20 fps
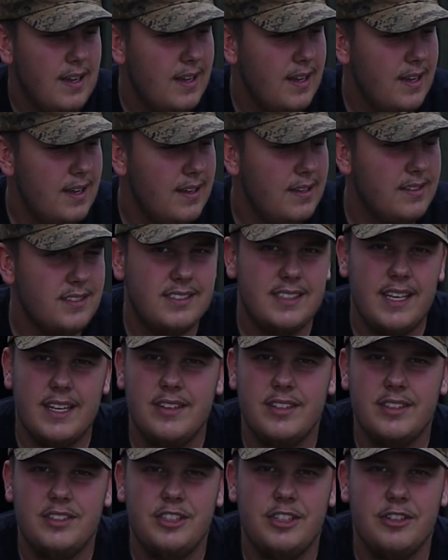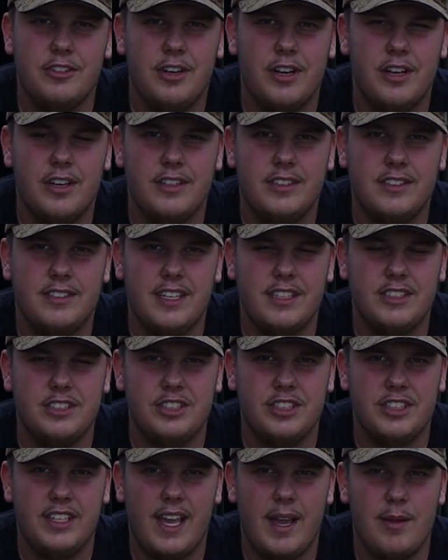And send us your
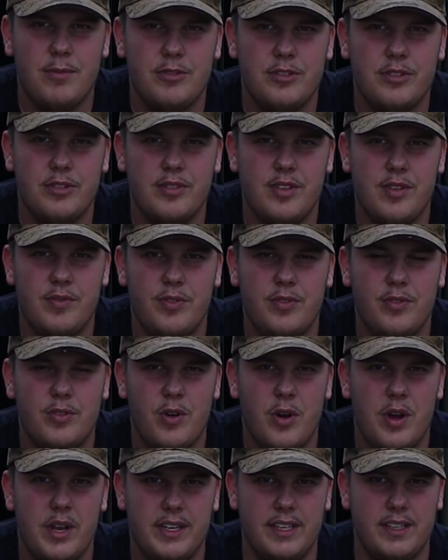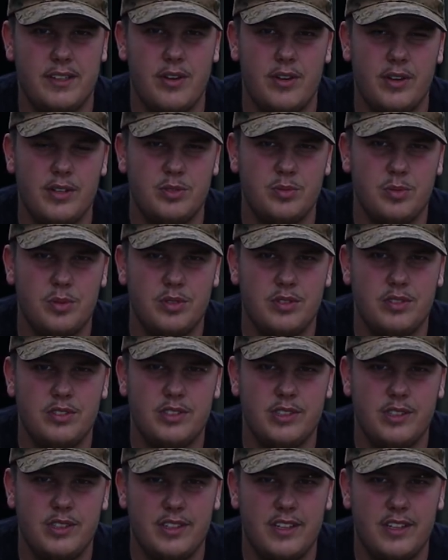captures if you've got any nice ones,